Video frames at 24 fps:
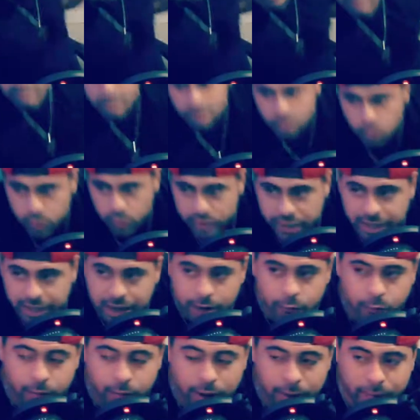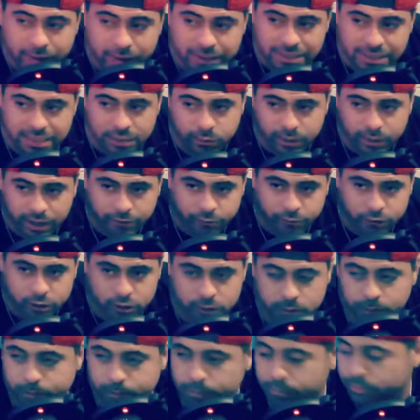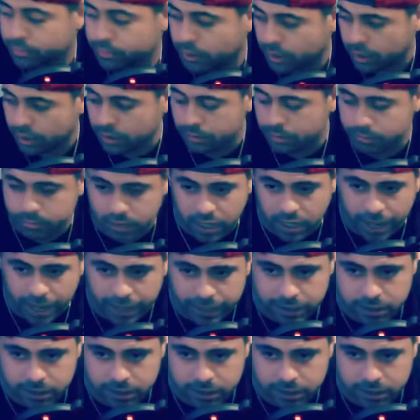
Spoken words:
This is the one that came with my PC when I first got it.